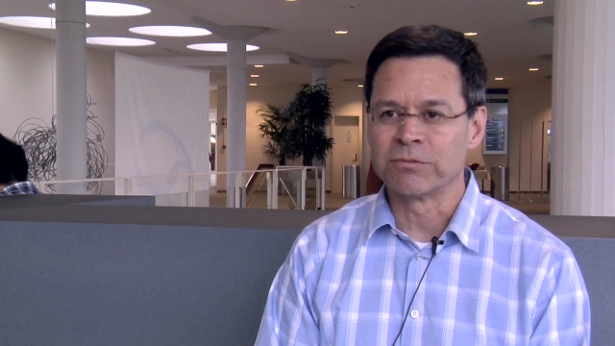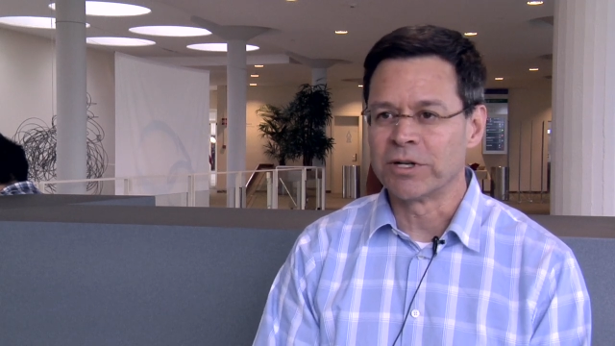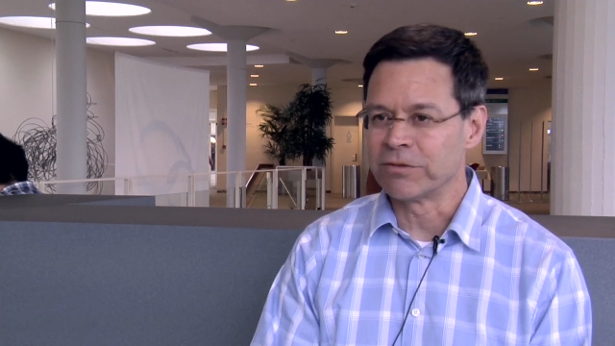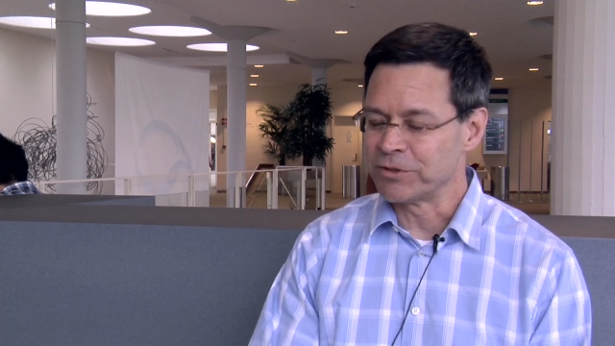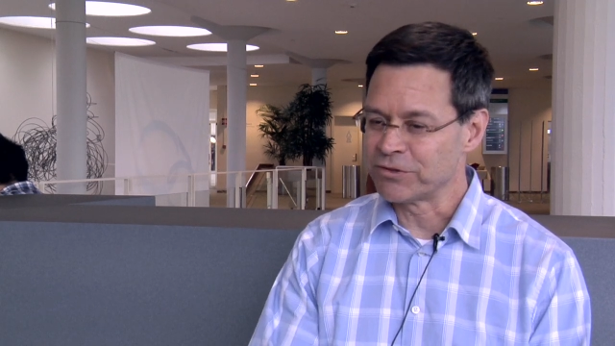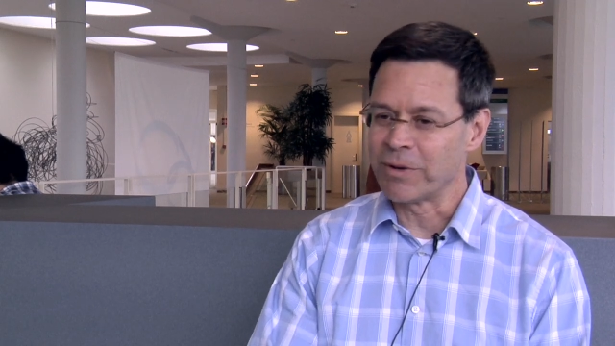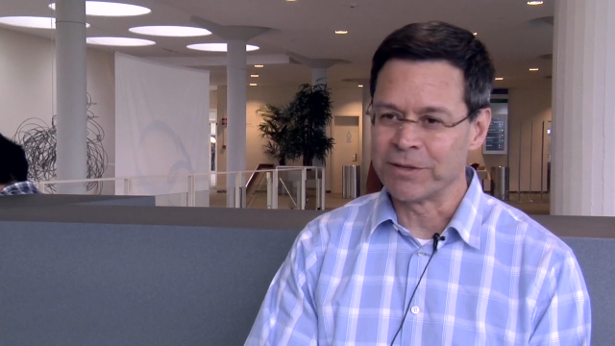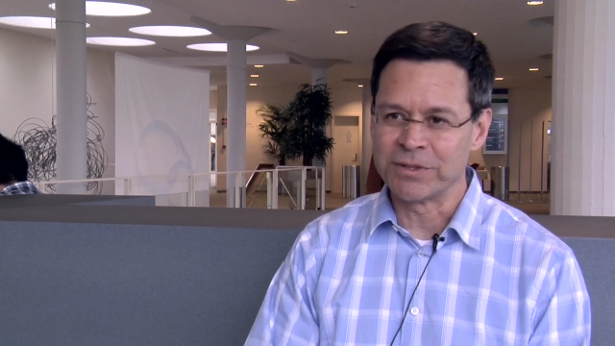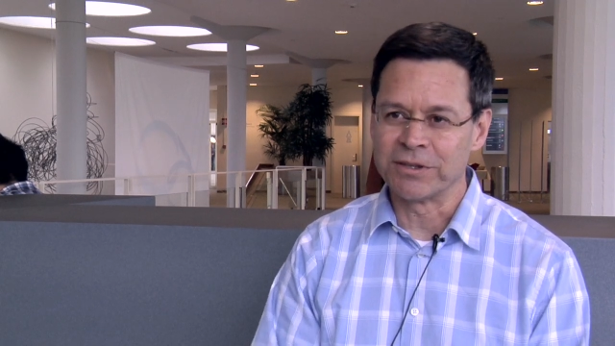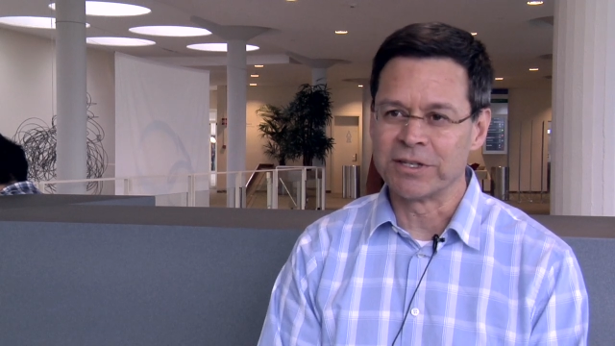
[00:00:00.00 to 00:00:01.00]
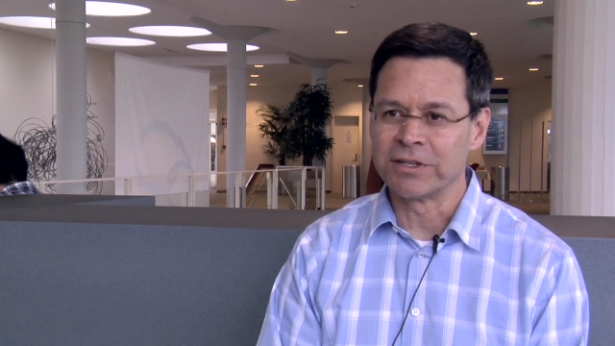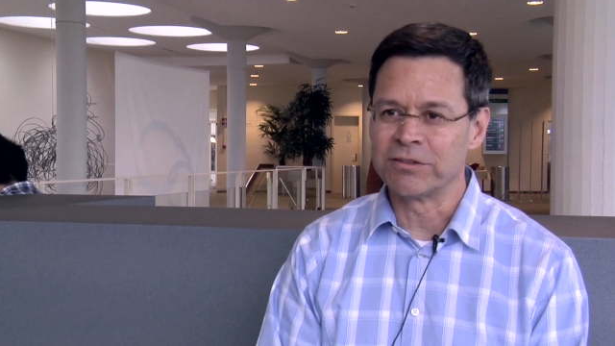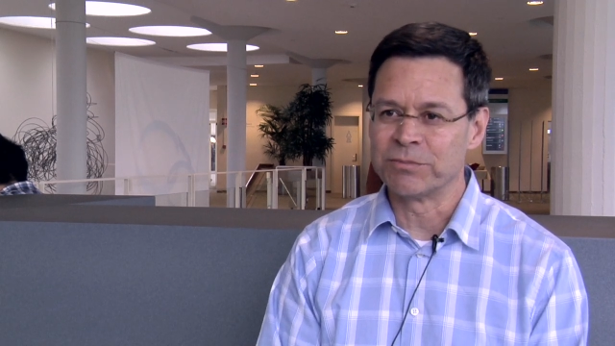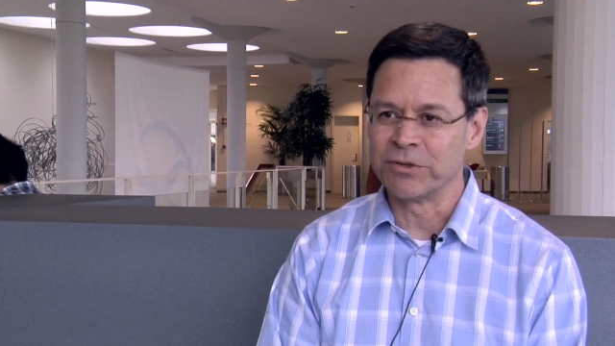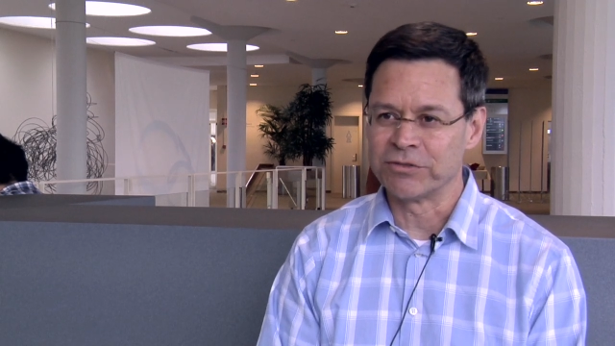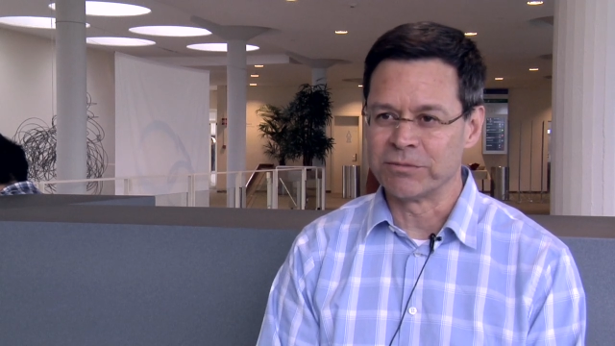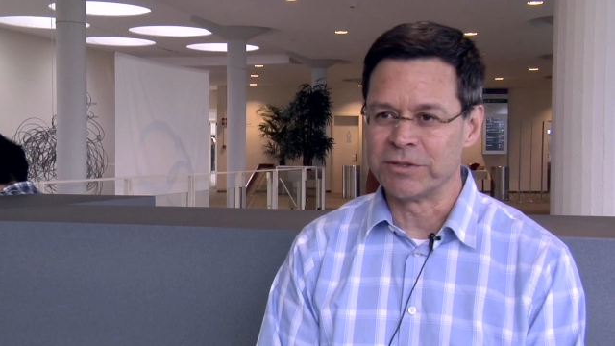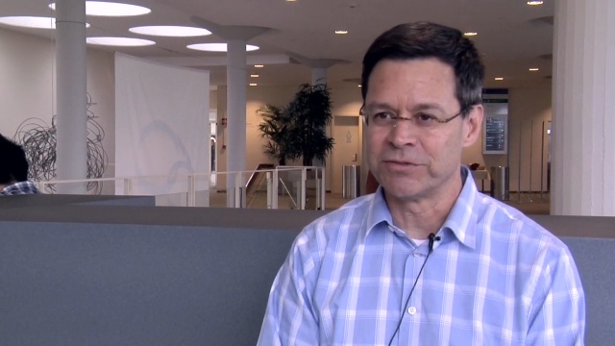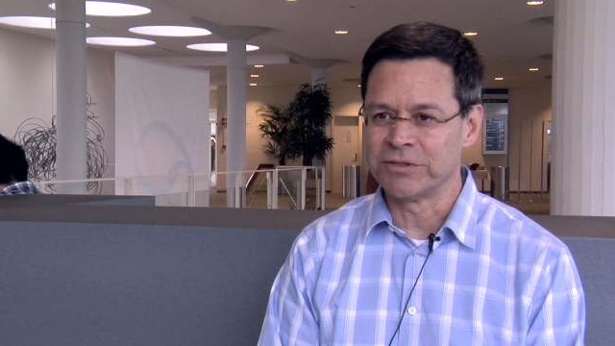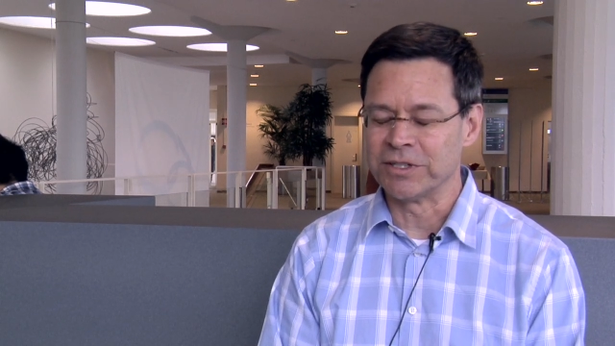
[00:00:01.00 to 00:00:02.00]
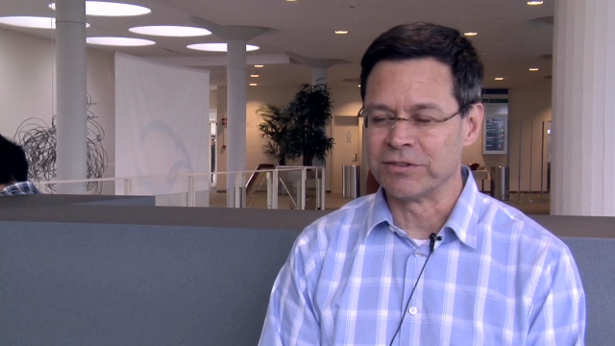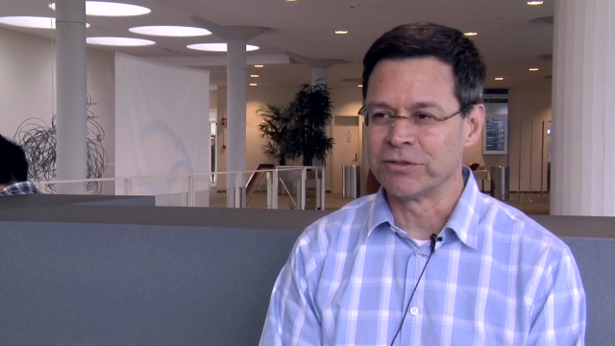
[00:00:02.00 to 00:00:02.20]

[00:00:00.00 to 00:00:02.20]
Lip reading: one of which might be the Higgs boson we've seen.